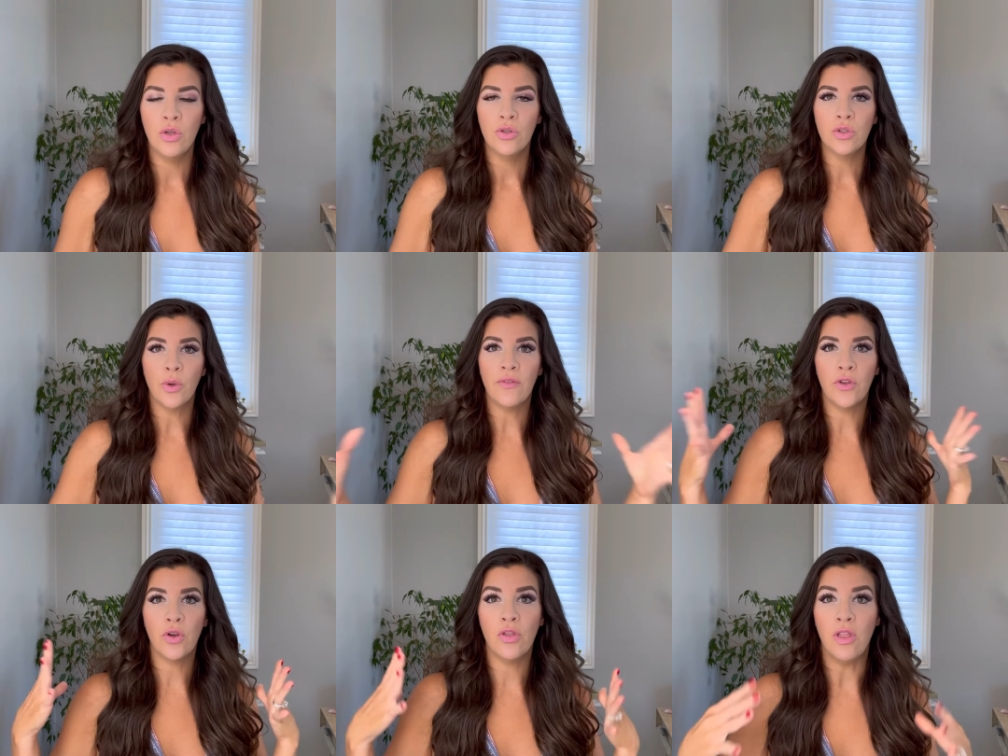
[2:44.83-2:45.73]
So
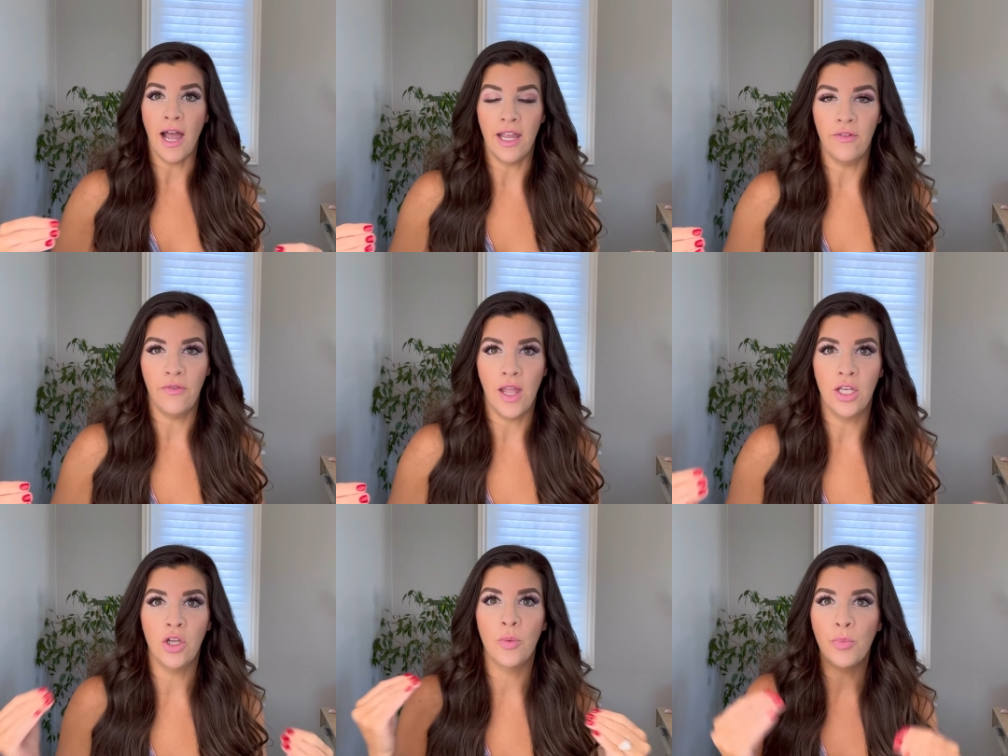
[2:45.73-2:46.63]
if your life
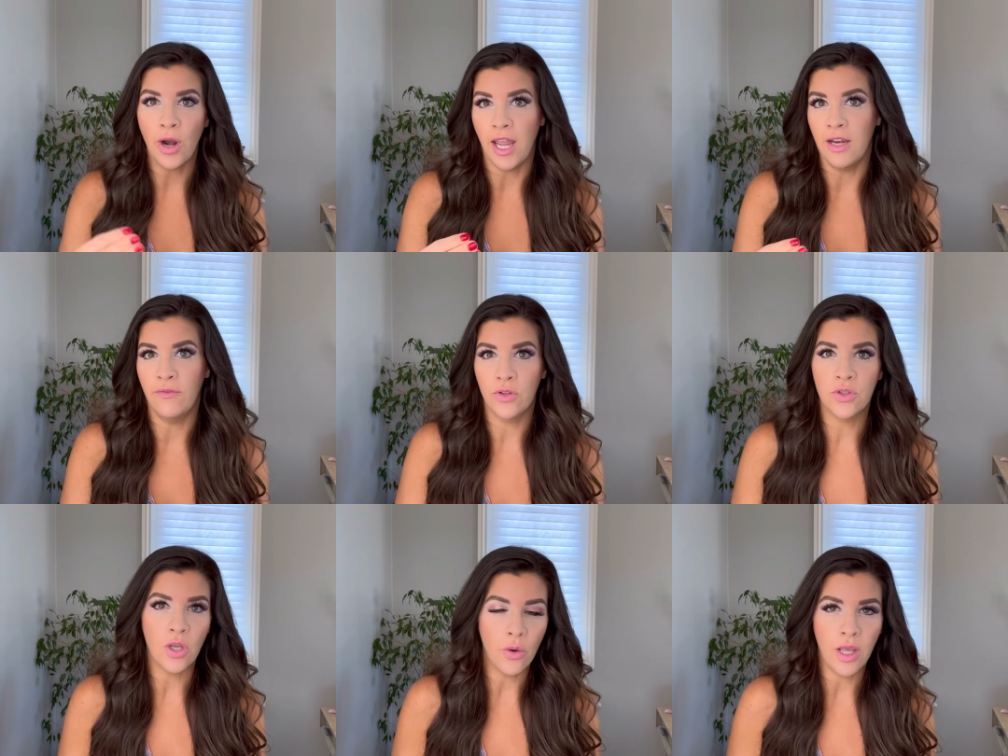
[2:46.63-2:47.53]
and your brain feel
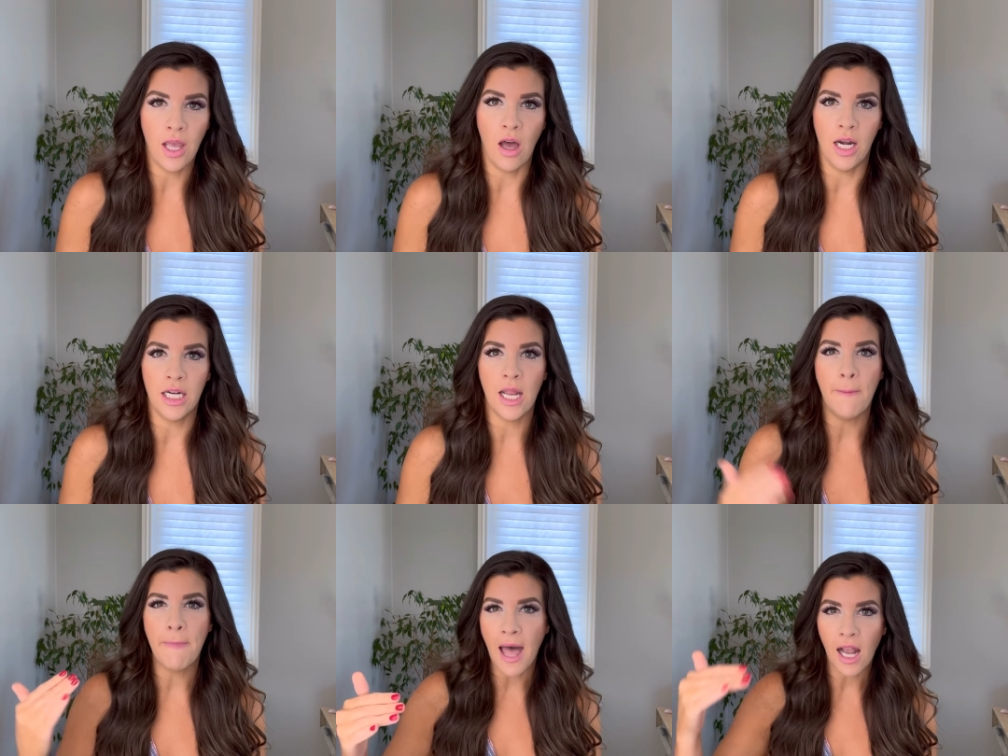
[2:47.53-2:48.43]
so chaotic
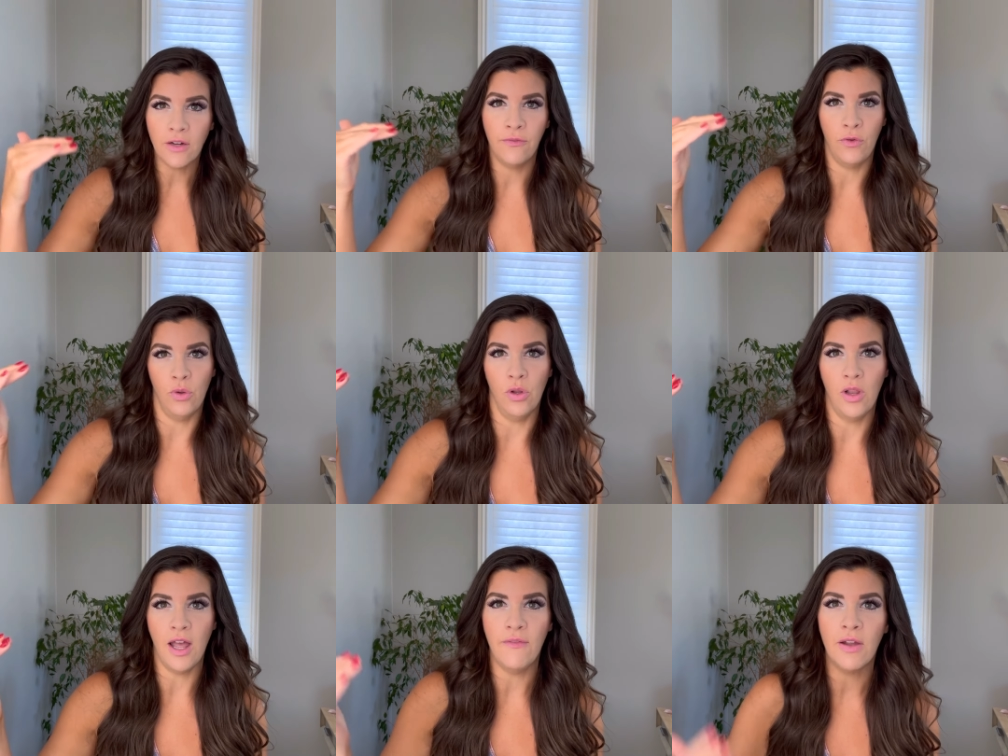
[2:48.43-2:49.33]
and packed
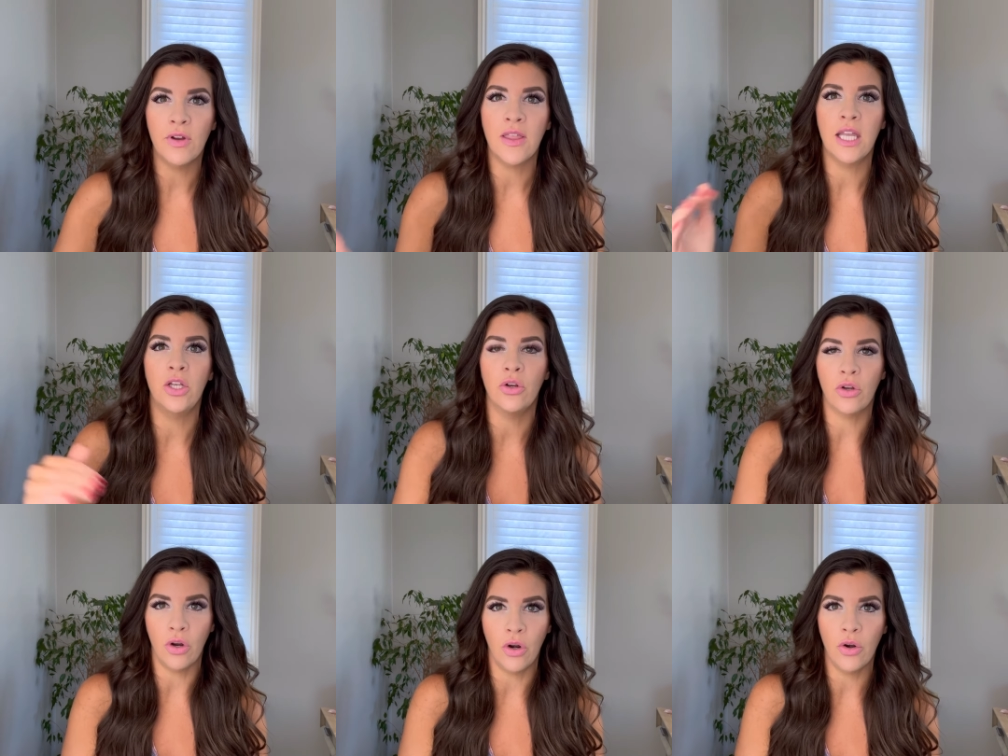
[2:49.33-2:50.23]
full of everything in your
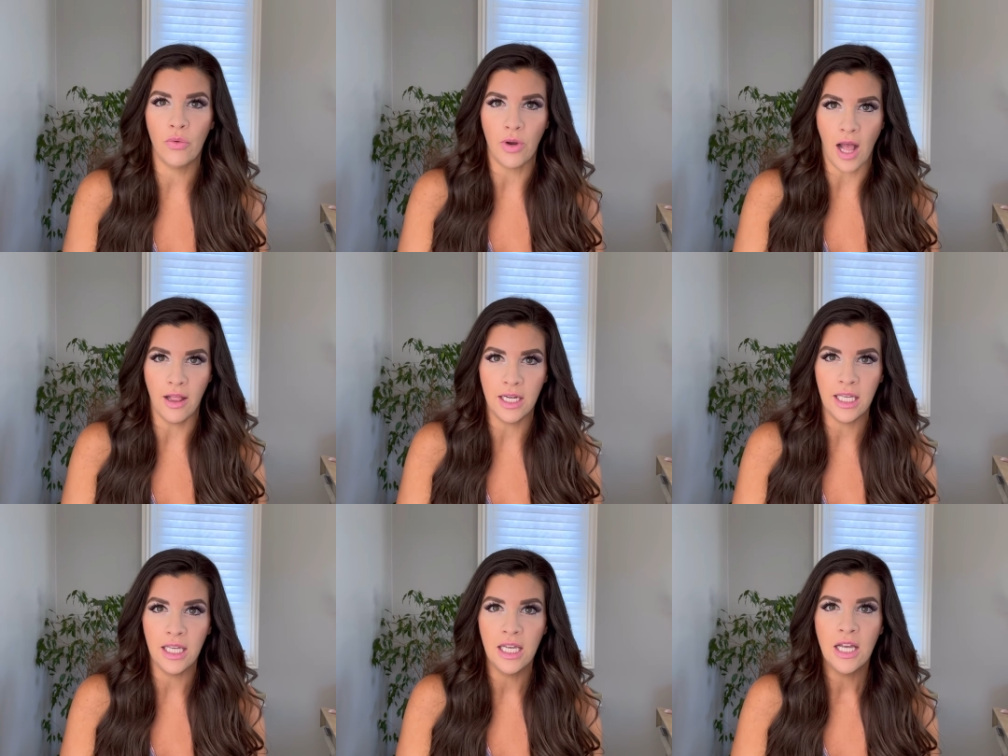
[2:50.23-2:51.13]
current
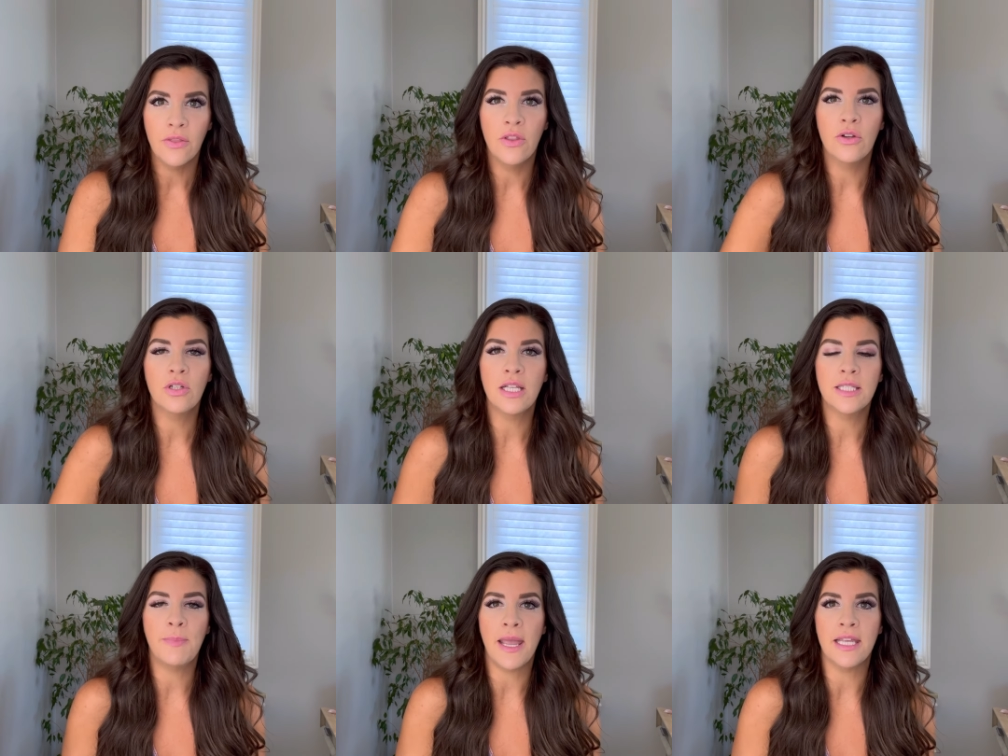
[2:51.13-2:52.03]
reality, then there's
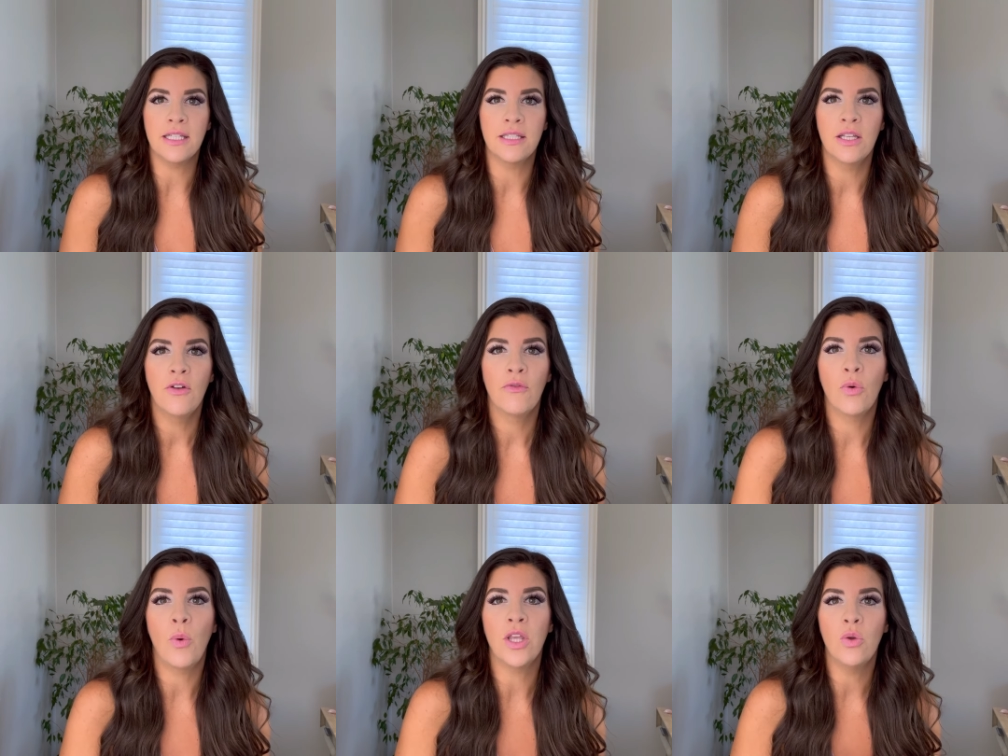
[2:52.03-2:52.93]
not space
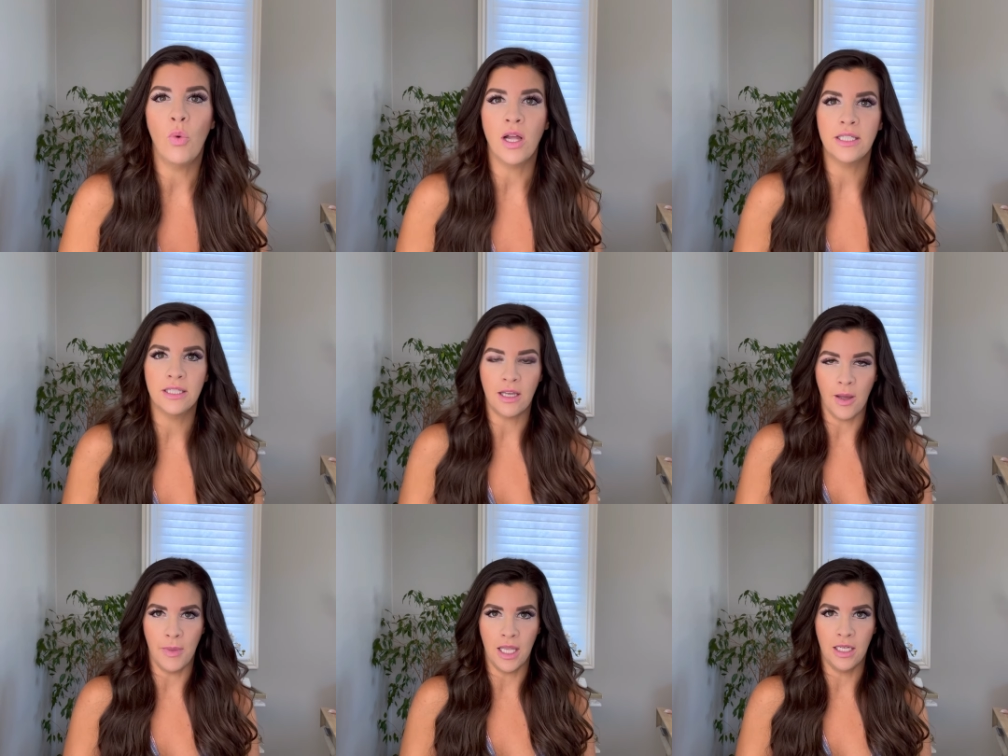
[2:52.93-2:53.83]
for what you want to
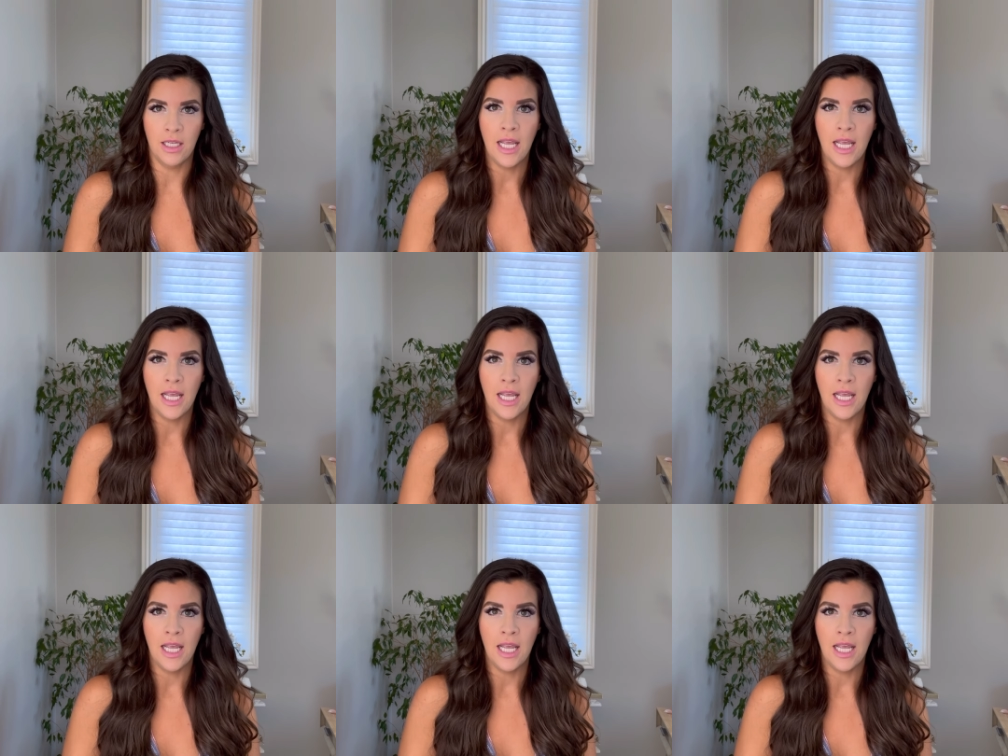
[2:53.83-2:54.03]
come in.